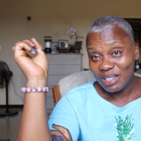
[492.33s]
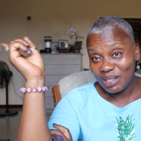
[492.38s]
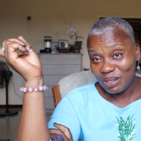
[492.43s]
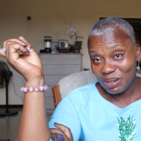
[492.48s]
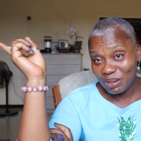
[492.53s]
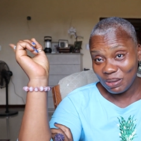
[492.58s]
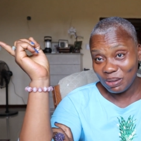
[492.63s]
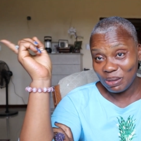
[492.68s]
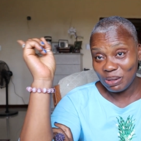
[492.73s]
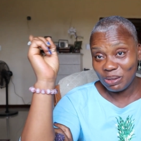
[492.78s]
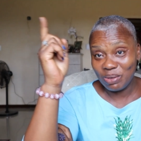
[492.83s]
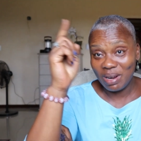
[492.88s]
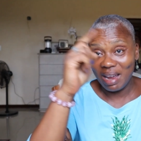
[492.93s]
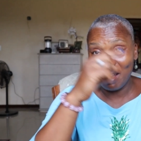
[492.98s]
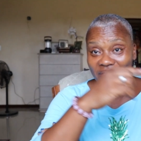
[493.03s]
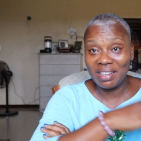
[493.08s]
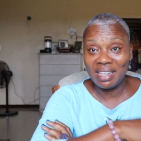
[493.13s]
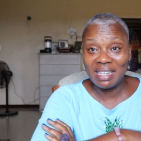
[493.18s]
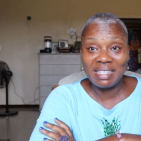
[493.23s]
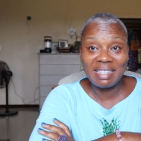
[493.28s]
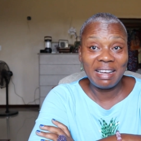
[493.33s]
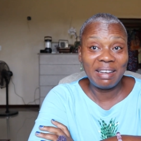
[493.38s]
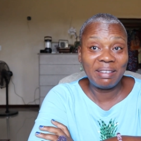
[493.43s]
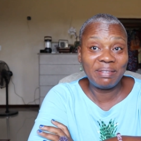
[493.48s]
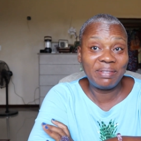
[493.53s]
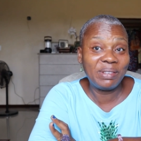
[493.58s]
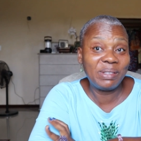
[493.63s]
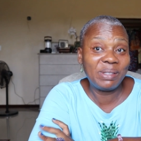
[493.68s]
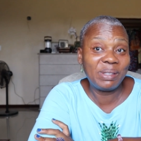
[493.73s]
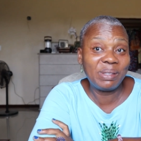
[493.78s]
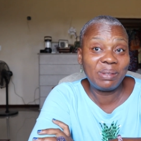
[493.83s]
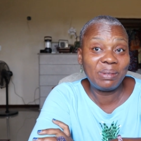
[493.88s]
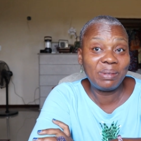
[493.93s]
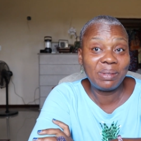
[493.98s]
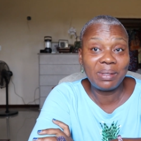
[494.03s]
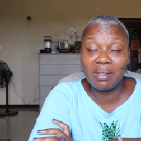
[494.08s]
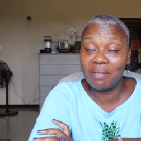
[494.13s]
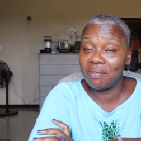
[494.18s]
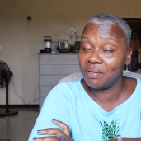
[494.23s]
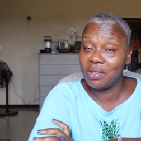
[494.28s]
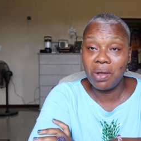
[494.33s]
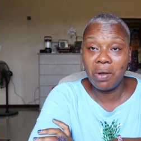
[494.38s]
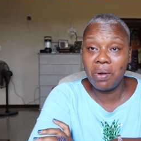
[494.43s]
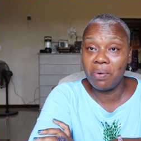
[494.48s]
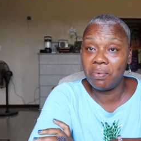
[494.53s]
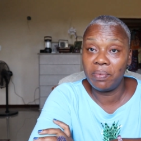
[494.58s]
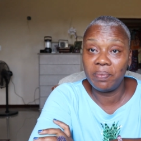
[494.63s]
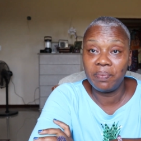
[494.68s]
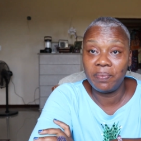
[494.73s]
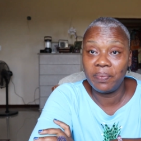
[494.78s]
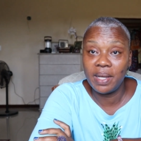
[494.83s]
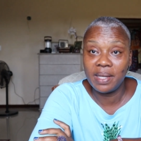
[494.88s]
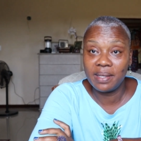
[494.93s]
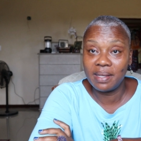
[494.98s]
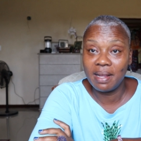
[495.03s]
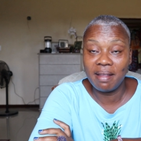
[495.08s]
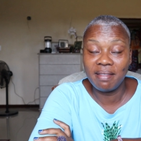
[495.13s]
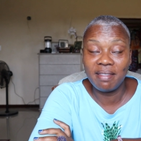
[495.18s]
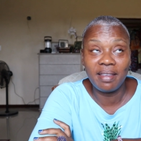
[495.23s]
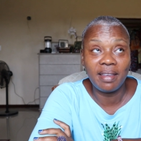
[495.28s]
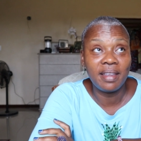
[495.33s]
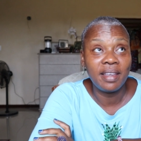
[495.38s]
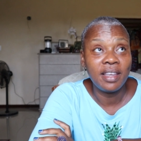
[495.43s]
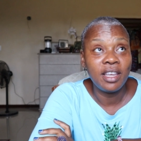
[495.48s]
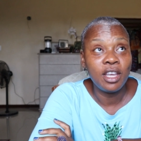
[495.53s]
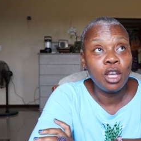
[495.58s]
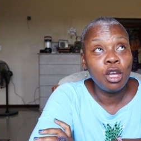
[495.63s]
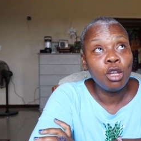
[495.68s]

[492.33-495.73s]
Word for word: to go drive in town for us to do stuff. No, it's not there.